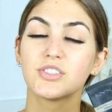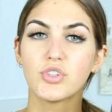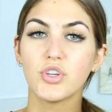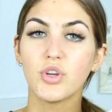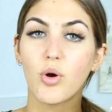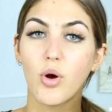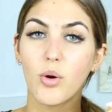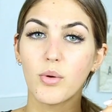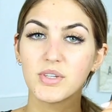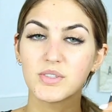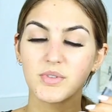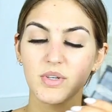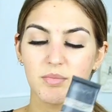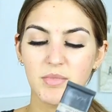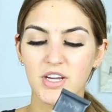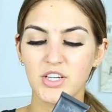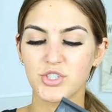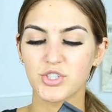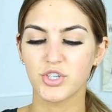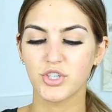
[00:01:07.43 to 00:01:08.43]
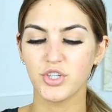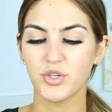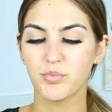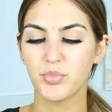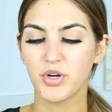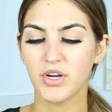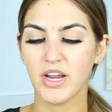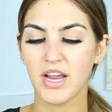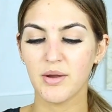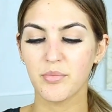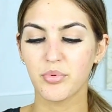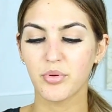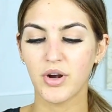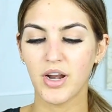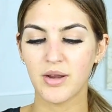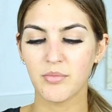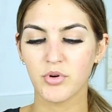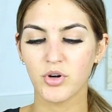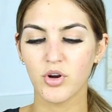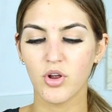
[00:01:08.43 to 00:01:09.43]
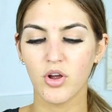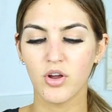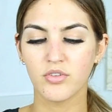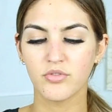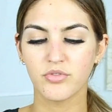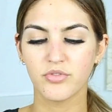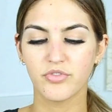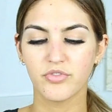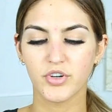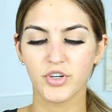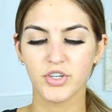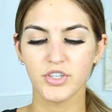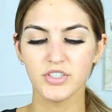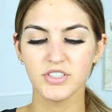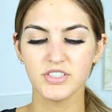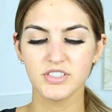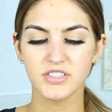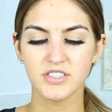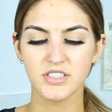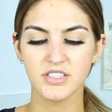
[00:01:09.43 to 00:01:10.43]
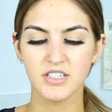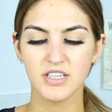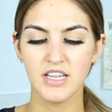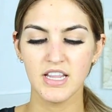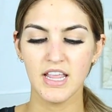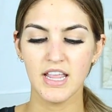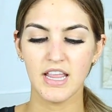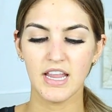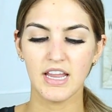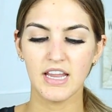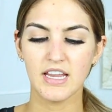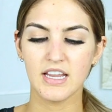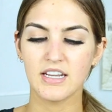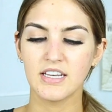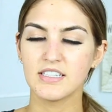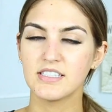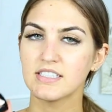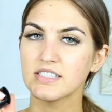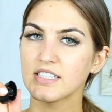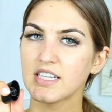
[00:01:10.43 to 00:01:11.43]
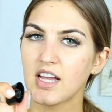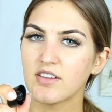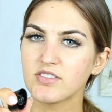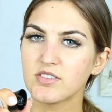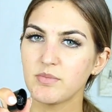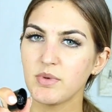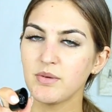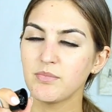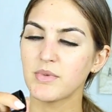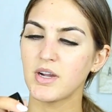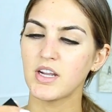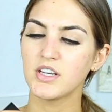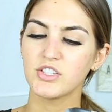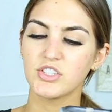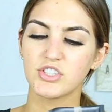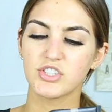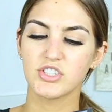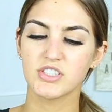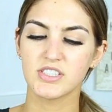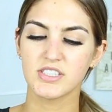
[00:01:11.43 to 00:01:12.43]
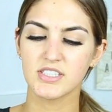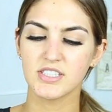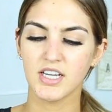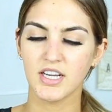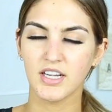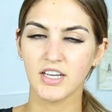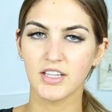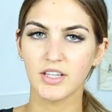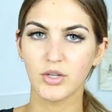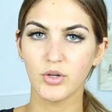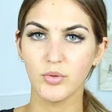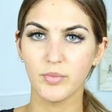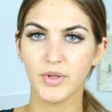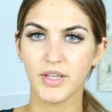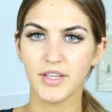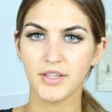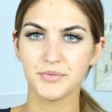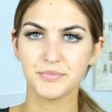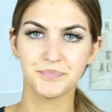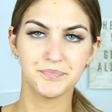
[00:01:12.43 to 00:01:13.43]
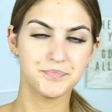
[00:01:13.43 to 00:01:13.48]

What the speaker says: So you always want to make sure you put a primer on first, and it doesn't have to be much, it's just a tiny little bit.